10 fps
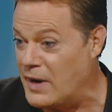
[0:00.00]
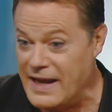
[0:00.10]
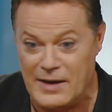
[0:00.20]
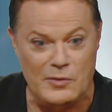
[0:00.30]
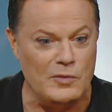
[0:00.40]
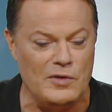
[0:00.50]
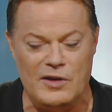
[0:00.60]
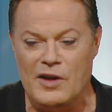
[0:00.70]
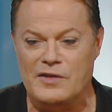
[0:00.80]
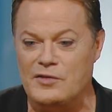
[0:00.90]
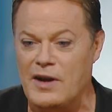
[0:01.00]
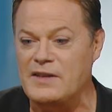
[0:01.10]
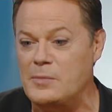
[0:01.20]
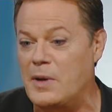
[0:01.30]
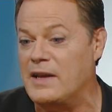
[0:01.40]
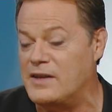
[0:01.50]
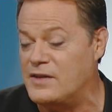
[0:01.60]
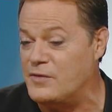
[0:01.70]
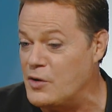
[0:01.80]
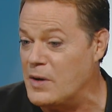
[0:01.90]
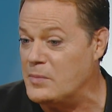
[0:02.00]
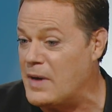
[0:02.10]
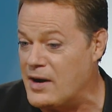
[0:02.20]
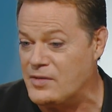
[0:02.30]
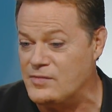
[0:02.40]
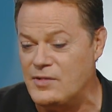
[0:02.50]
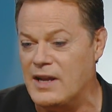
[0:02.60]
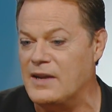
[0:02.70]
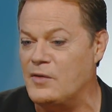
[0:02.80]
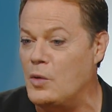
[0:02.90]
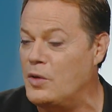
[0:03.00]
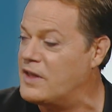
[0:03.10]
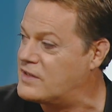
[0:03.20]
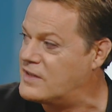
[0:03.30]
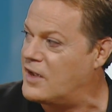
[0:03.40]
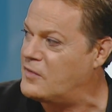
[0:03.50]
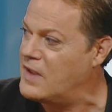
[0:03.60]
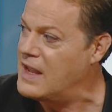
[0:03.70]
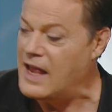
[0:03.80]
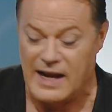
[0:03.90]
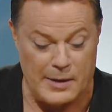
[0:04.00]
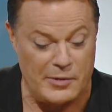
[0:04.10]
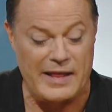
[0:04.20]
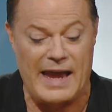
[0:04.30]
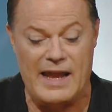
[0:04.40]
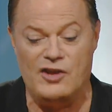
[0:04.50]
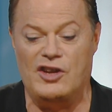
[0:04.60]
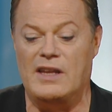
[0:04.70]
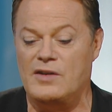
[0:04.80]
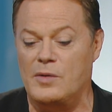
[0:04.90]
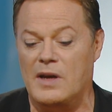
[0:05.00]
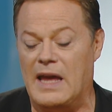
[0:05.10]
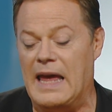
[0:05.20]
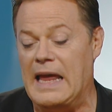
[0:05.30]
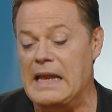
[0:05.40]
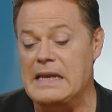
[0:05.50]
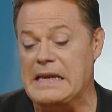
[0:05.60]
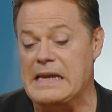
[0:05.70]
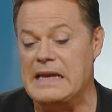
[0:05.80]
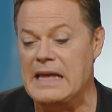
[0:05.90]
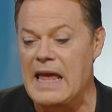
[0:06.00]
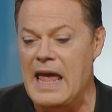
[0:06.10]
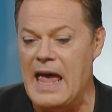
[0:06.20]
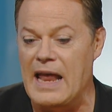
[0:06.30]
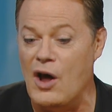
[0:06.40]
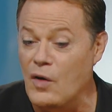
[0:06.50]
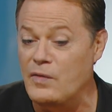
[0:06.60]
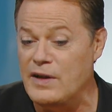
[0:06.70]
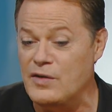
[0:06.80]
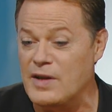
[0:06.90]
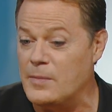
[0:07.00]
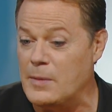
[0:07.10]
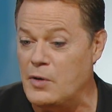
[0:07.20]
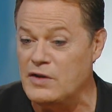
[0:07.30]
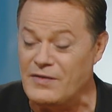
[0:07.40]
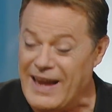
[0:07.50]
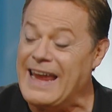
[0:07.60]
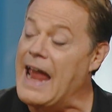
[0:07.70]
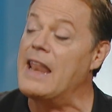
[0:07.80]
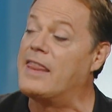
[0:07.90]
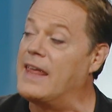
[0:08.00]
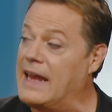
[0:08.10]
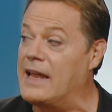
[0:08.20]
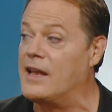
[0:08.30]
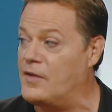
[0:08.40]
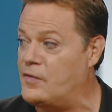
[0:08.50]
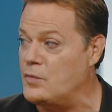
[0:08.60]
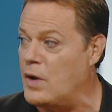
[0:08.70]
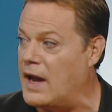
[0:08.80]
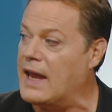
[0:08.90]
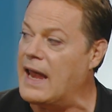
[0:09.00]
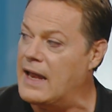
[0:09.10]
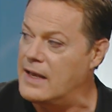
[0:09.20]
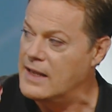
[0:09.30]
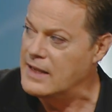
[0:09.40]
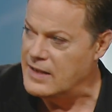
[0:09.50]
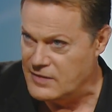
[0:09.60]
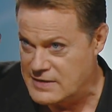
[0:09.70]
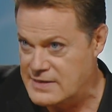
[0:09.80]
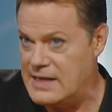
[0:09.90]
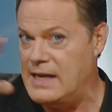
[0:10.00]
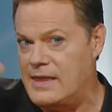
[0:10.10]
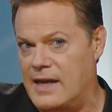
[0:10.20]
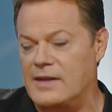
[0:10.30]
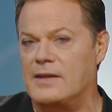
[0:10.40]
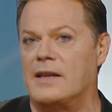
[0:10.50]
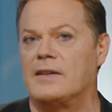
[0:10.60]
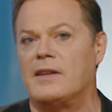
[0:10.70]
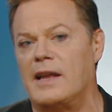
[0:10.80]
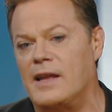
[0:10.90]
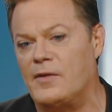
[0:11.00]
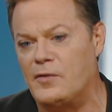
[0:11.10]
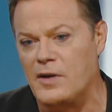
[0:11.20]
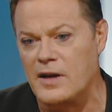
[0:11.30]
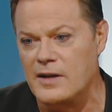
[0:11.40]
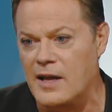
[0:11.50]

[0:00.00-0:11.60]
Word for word: playing lots of crazy places, of doing marathon running, of all this stuff. I'm going to bring that energy into it and hopefully do something positive. I can think in a different way. I can see things in a slightly different